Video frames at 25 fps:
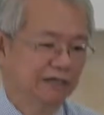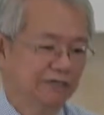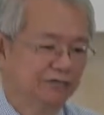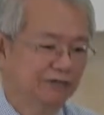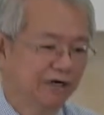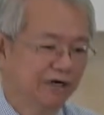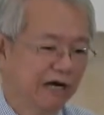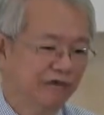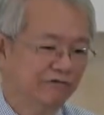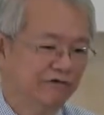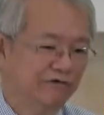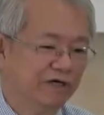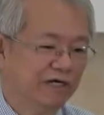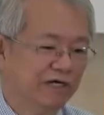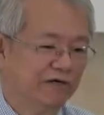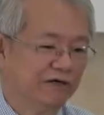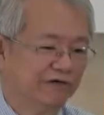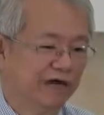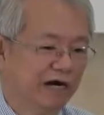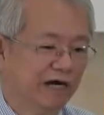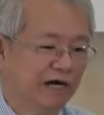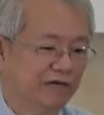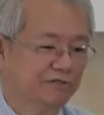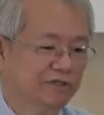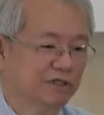driving
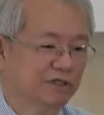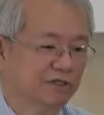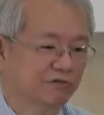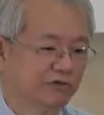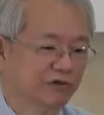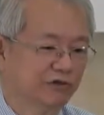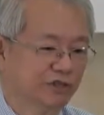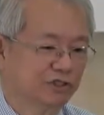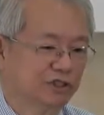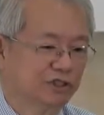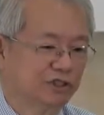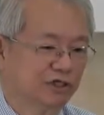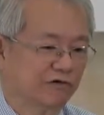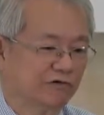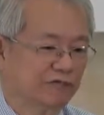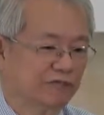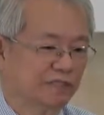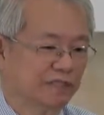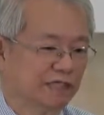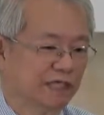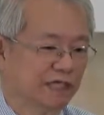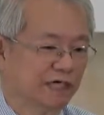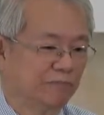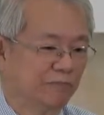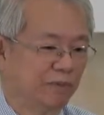around the roads of
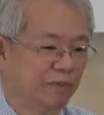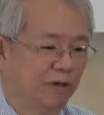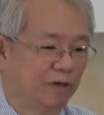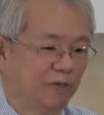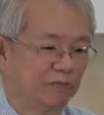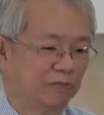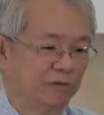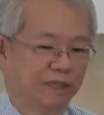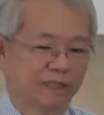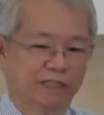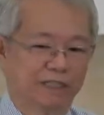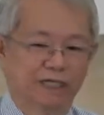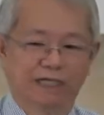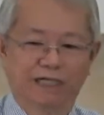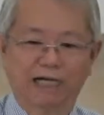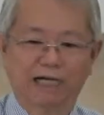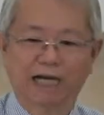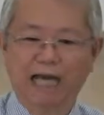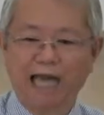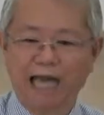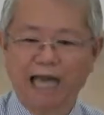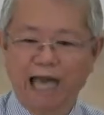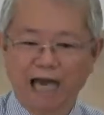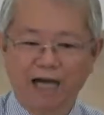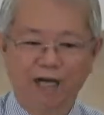Singapore with a
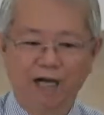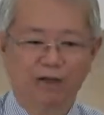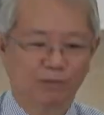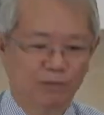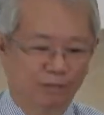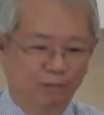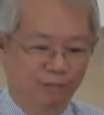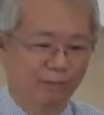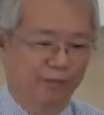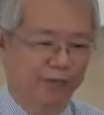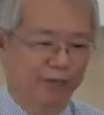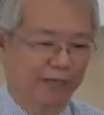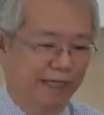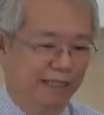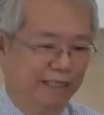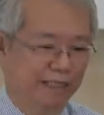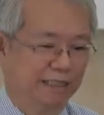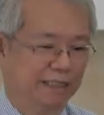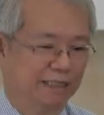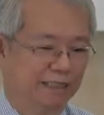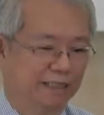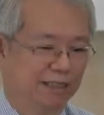L plate